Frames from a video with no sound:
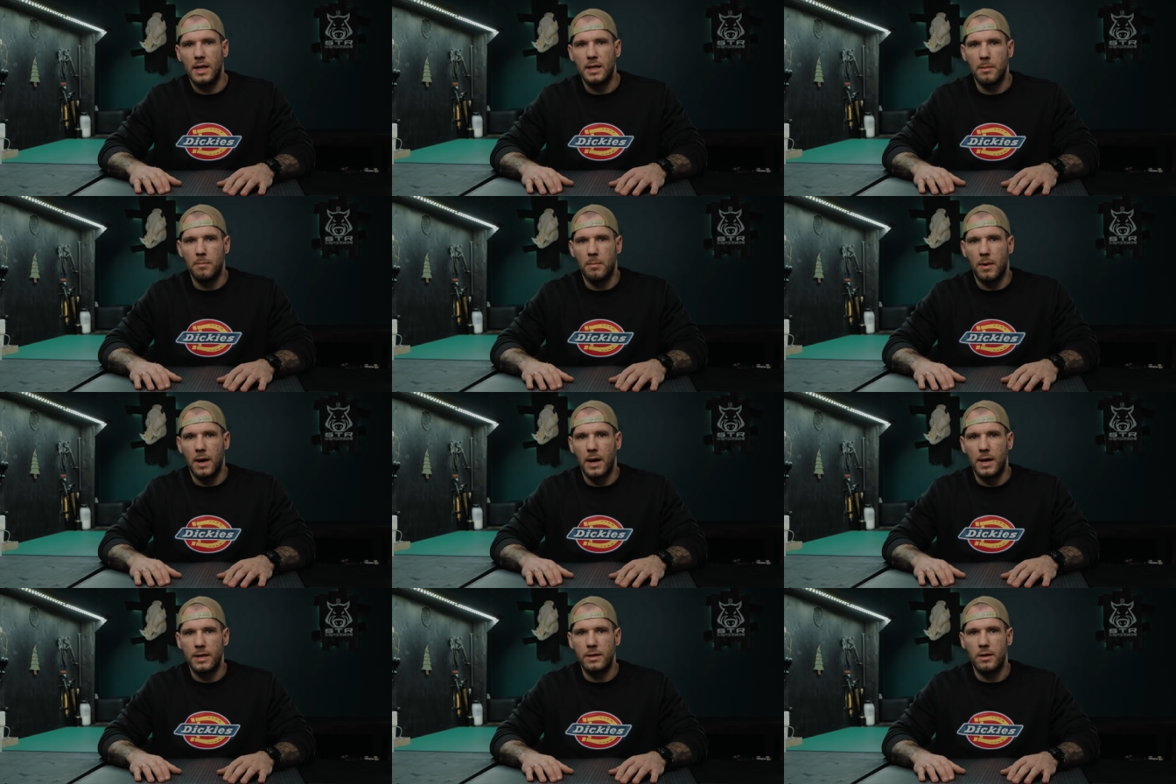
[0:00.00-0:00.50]
any
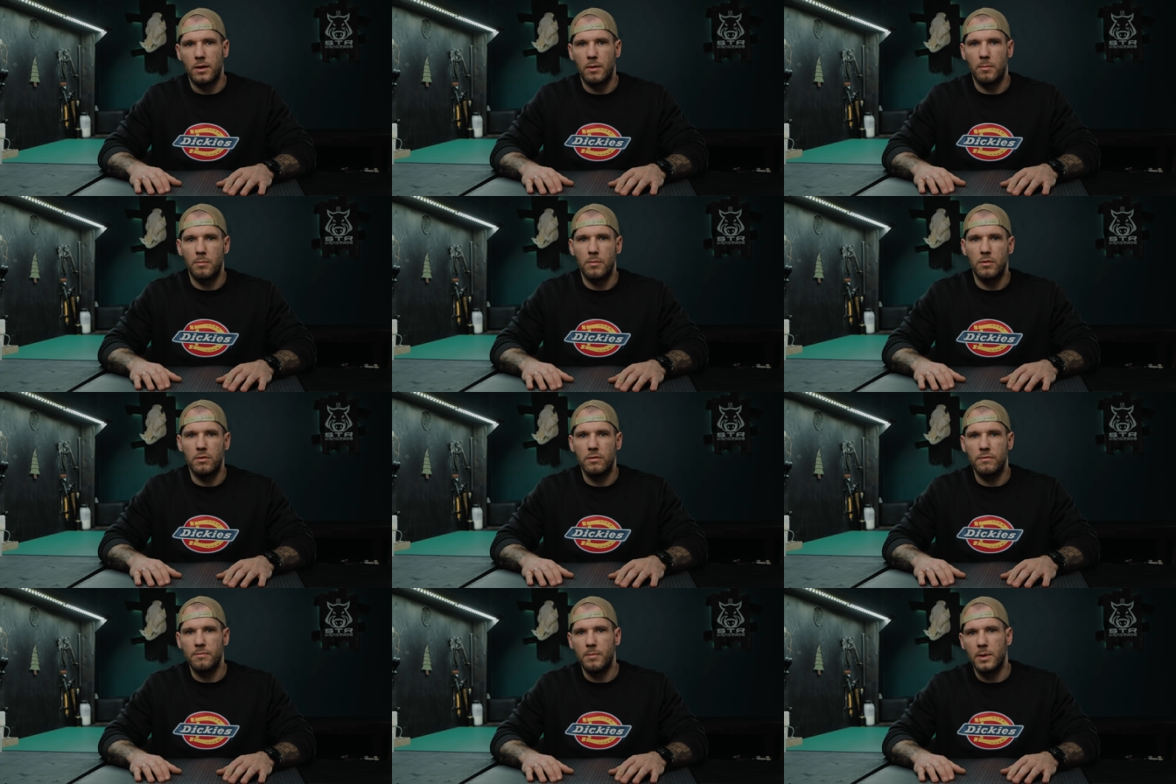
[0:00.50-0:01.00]
minor
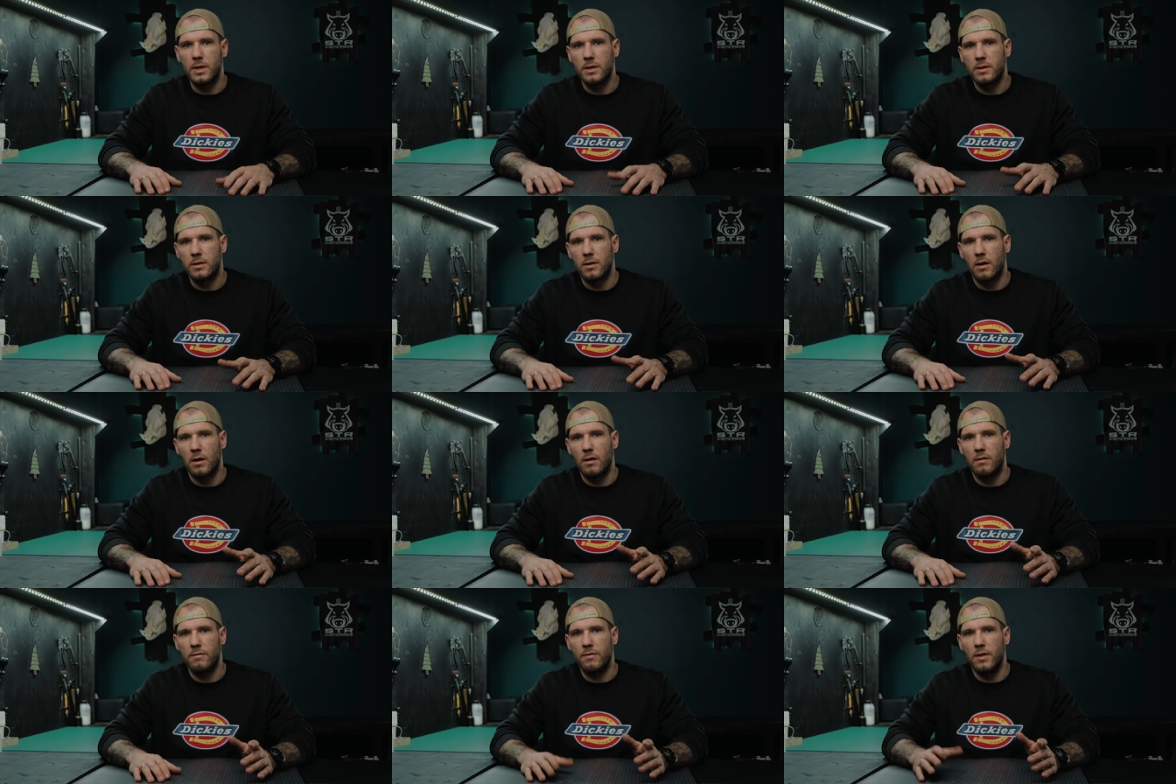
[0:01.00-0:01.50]
movement
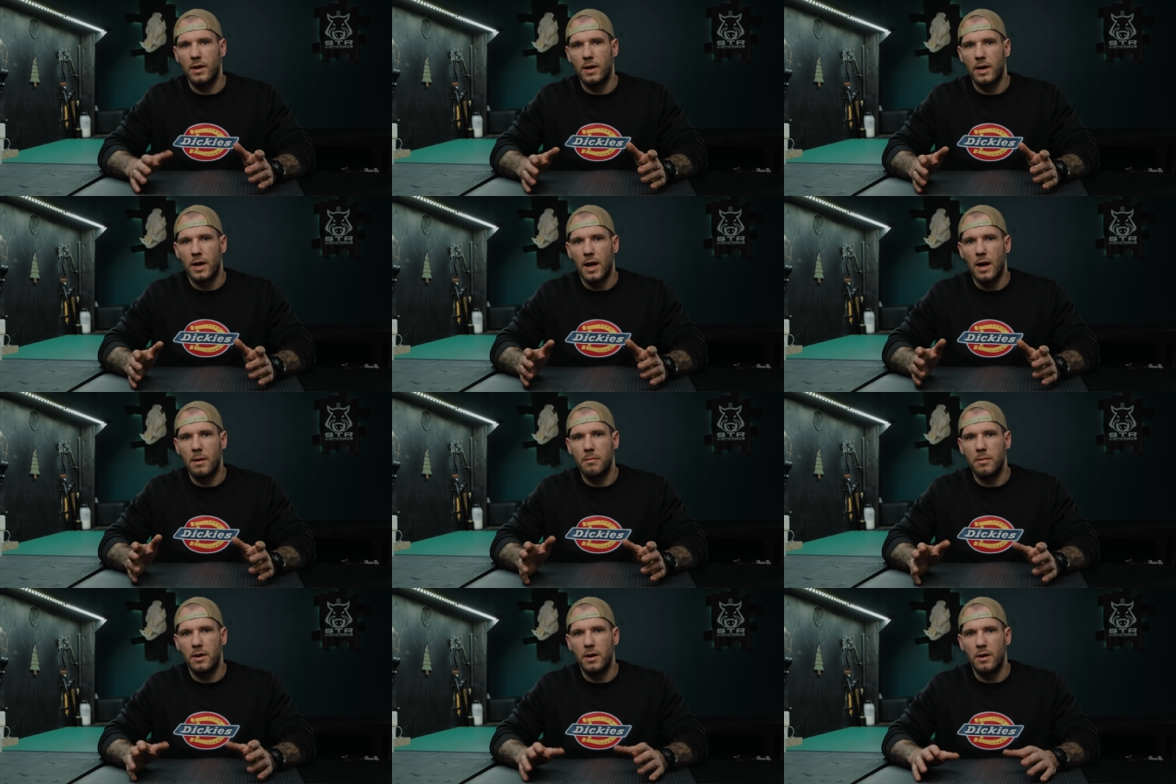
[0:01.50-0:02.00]
of the
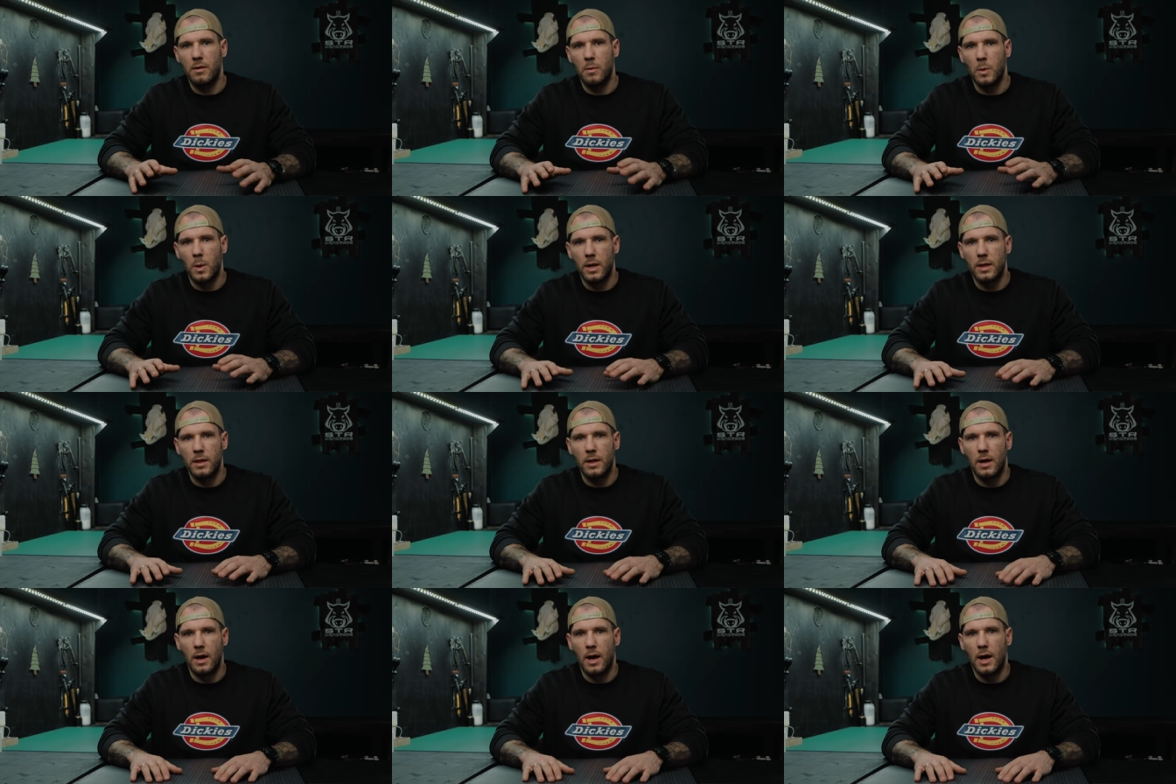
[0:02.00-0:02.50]
camera
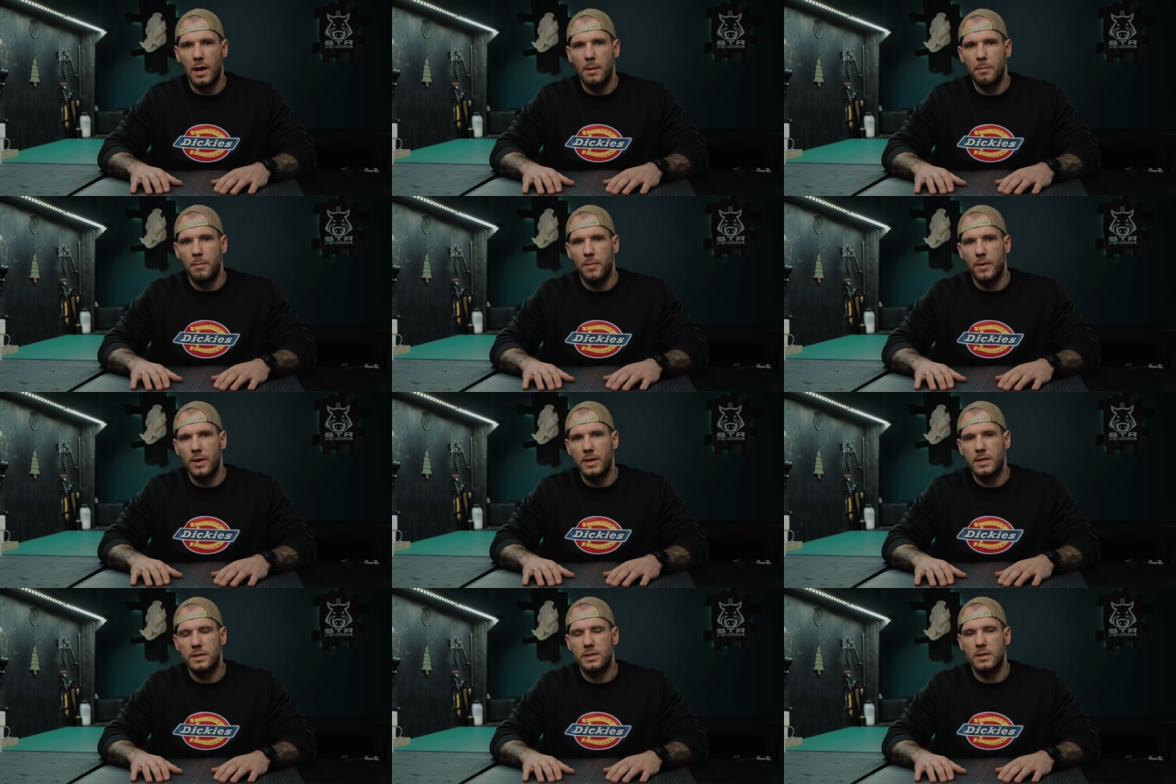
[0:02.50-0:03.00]
when I
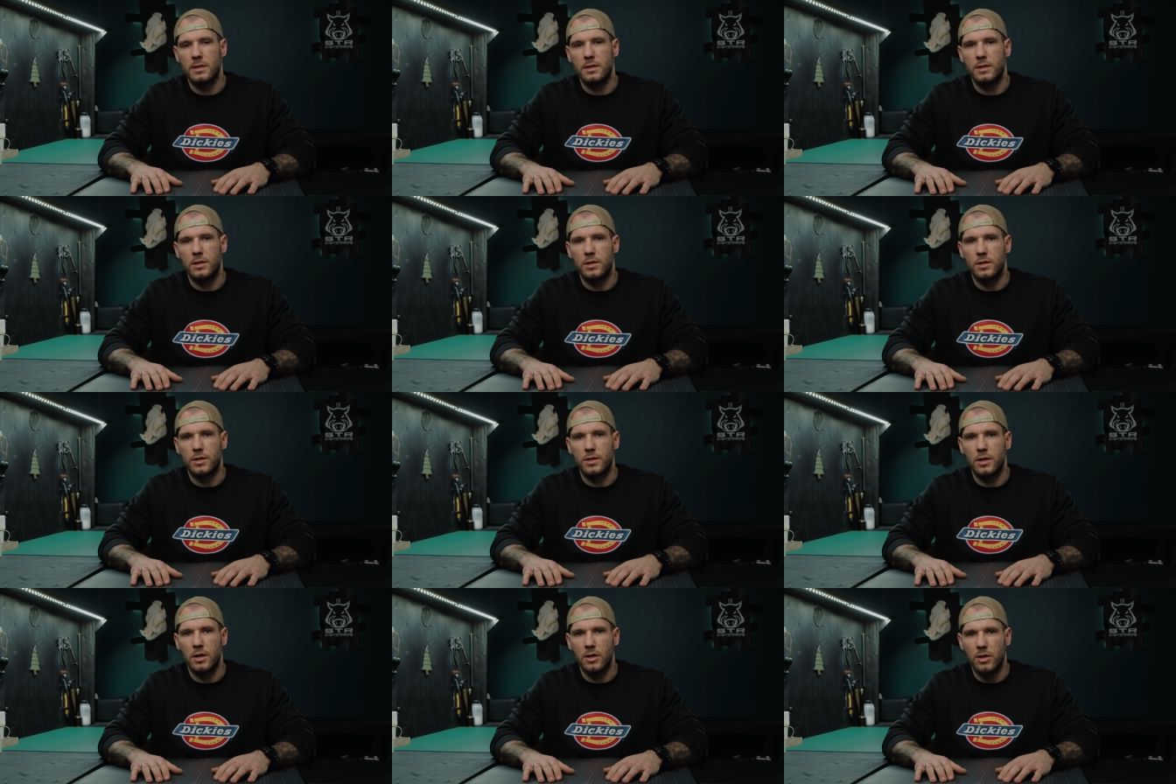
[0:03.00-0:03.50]
pressing
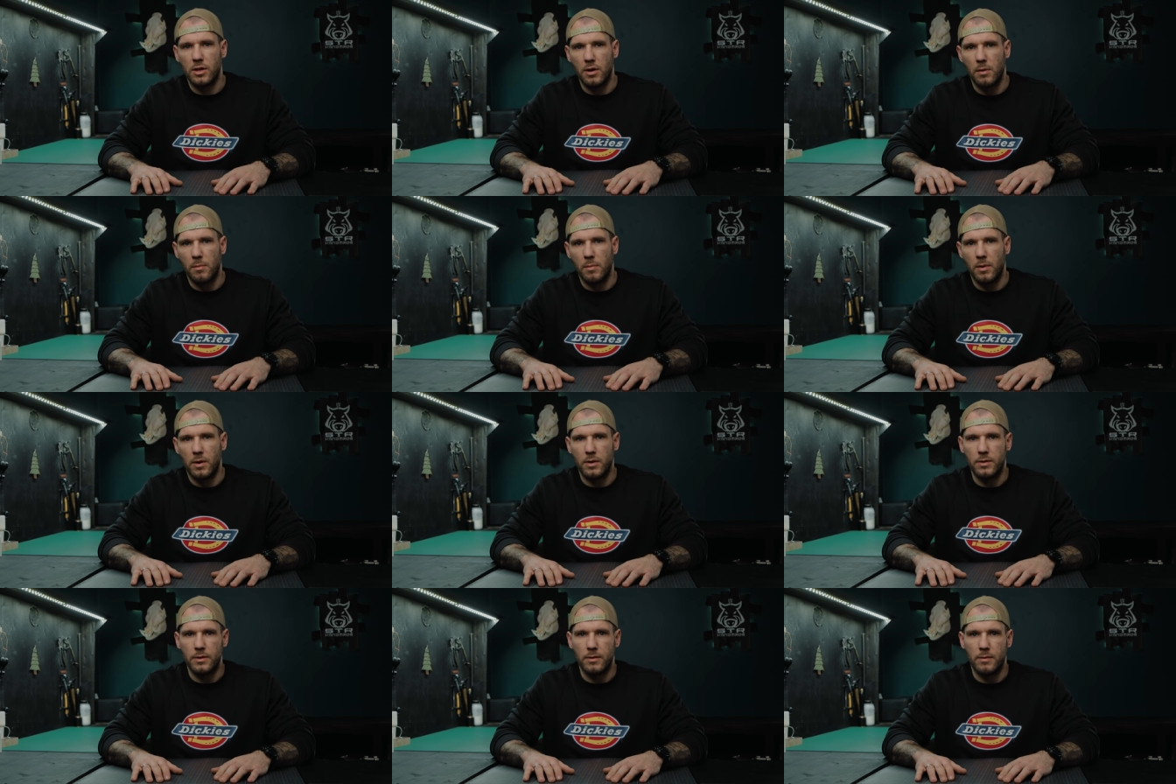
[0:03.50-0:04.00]
the shutter
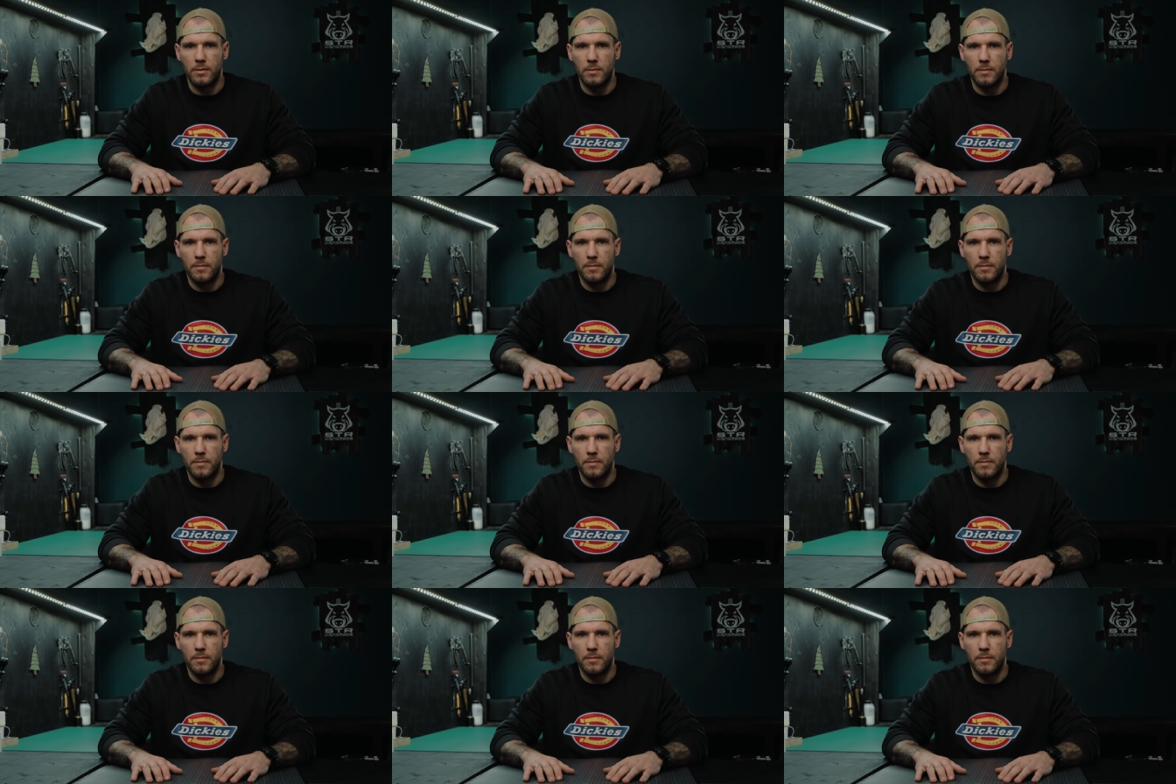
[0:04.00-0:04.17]
button.